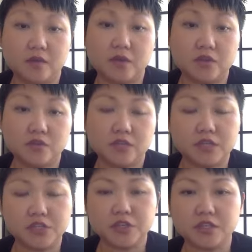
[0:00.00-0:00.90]
when you
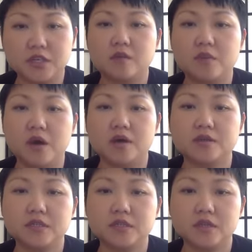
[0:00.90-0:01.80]
intentionally take a
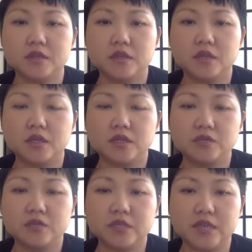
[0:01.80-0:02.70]
pause
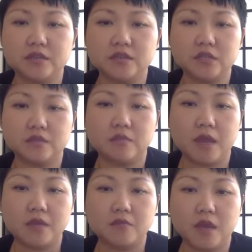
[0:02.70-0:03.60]
to attend to
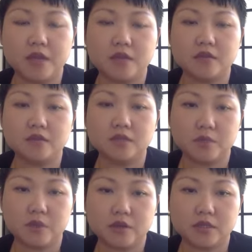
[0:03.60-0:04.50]
mind, body, and
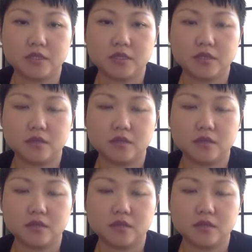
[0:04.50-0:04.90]
spirit,